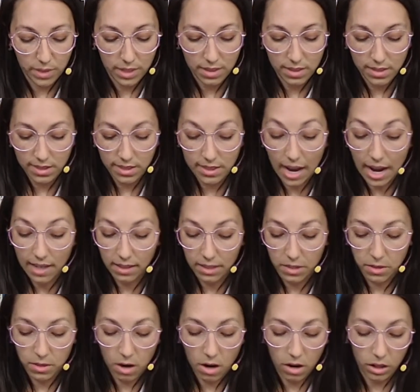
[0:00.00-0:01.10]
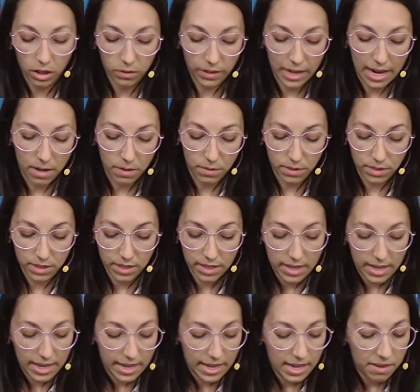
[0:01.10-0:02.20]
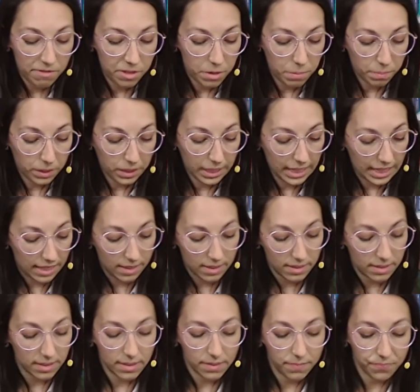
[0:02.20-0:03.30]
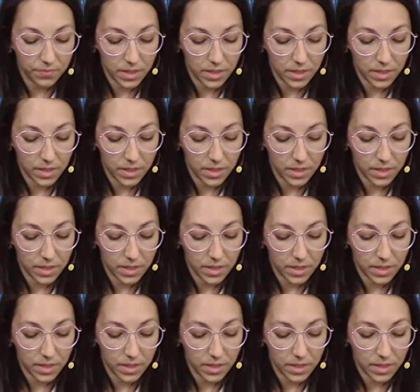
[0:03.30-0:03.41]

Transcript: Silence all around. "If you please."